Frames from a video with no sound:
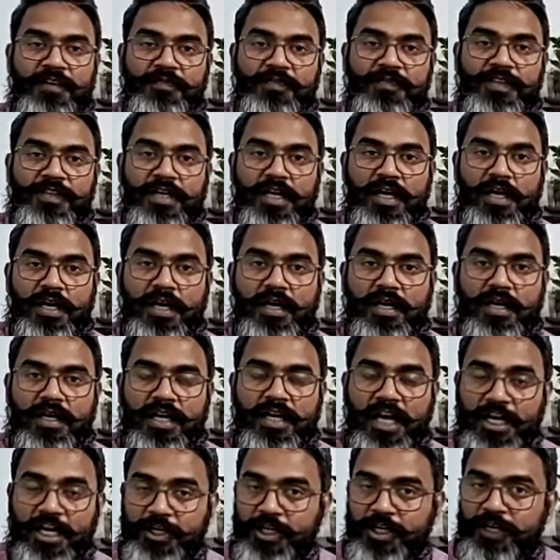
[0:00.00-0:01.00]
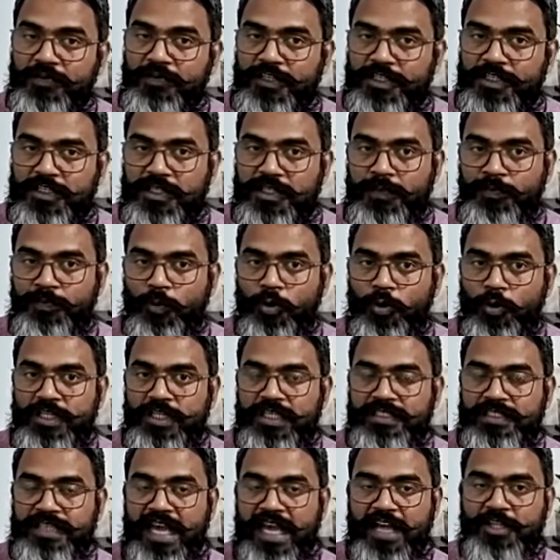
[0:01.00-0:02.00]
if the country which is
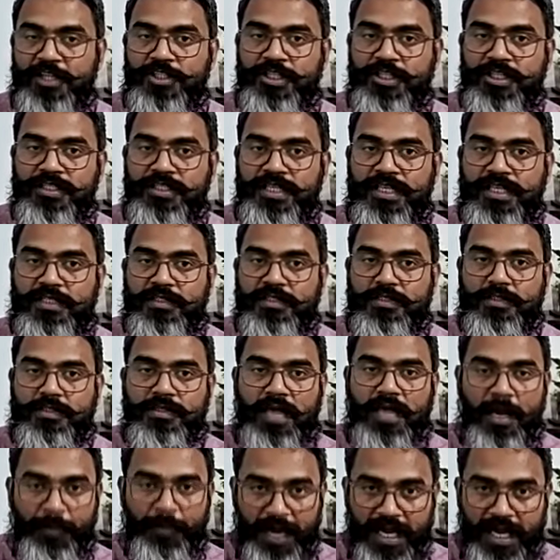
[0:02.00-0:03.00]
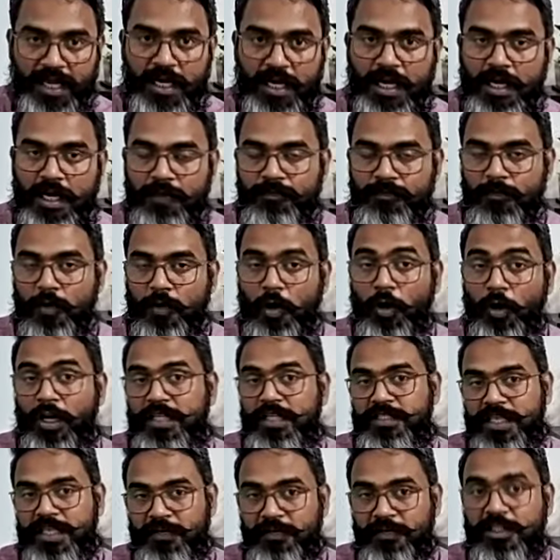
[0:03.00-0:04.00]
imposing sanctions is America, or
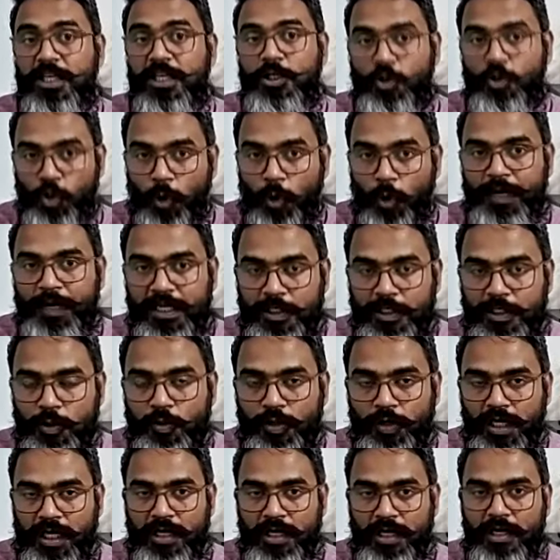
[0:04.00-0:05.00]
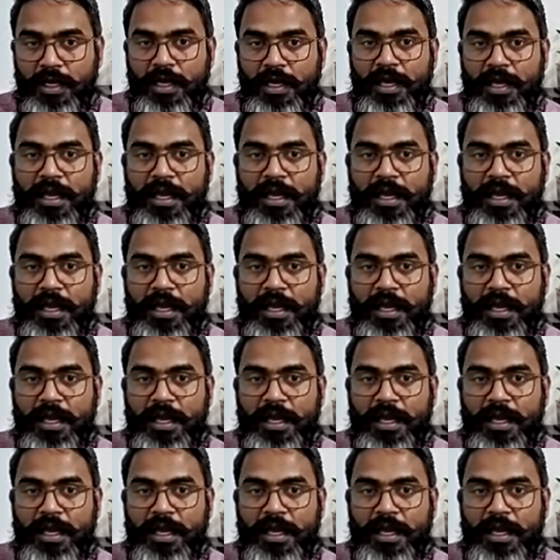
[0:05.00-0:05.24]
let's say even the European Union,